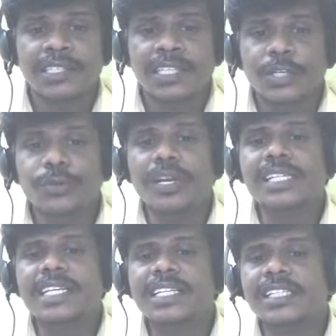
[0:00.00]
neural
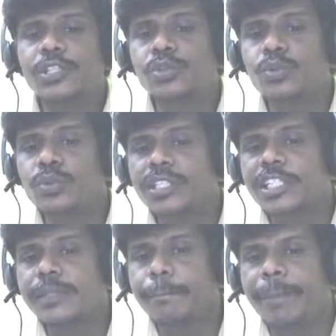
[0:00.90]
signals through the
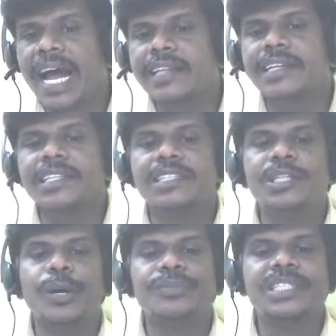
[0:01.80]
sympathetic
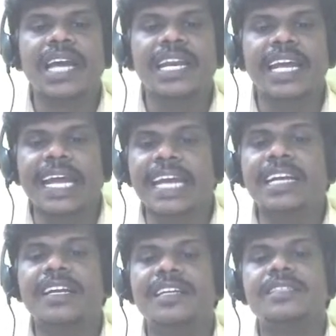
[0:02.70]
nerves can
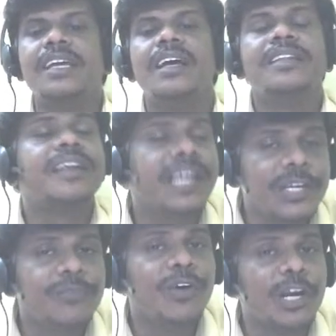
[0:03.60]
increase the rate
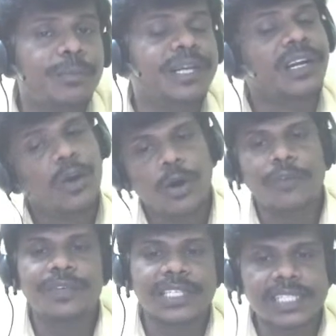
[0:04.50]
of heartbeat.
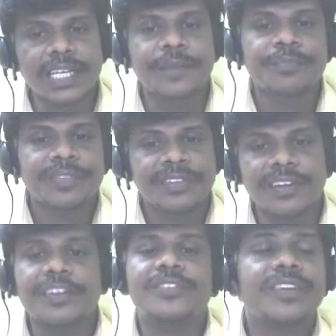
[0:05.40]
Obviously, it
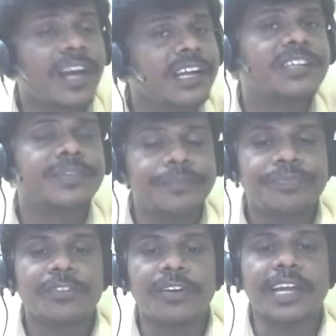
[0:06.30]
is correct.
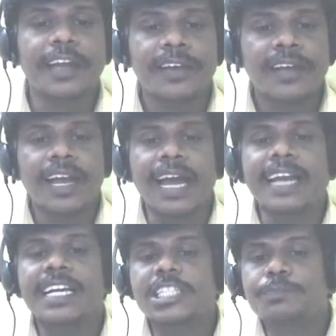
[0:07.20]
Okay, and
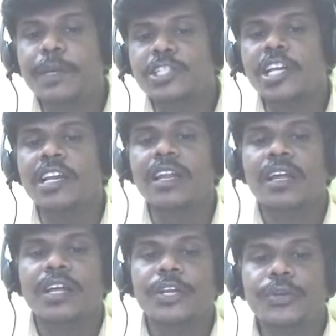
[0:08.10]
a special
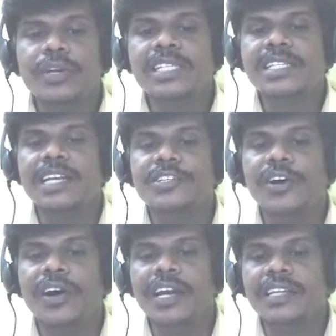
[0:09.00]
neural
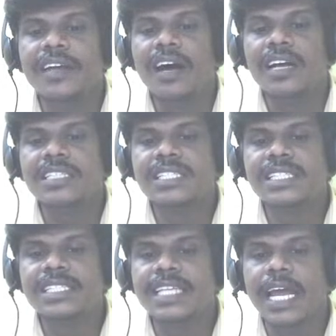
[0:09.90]
center in the
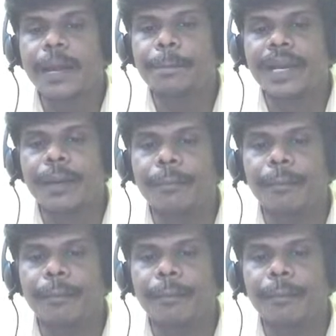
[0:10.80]
cerebrum